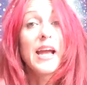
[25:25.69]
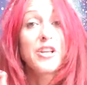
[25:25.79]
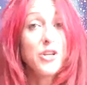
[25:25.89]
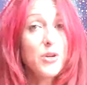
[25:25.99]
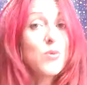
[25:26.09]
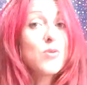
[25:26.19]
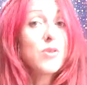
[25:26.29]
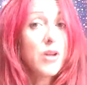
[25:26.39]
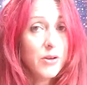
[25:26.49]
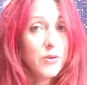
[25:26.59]
And you will
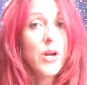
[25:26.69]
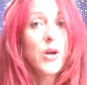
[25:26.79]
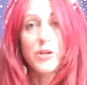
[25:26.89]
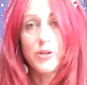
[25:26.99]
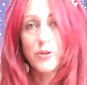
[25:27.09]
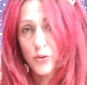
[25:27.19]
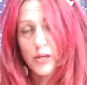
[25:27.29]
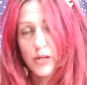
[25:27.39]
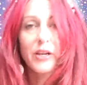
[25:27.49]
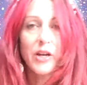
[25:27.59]
know when you're
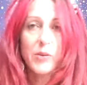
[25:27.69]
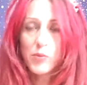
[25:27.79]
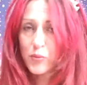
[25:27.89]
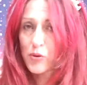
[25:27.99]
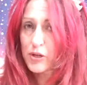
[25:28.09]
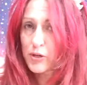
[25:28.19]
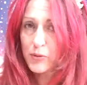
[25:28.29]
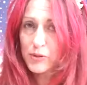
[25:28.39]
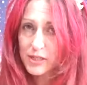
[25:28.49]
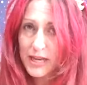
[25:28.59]
not in alignment with what
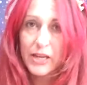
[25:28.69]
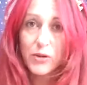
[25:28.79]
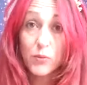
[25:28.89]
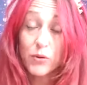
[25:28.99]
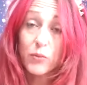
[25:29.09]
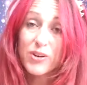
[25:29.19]
you say you want.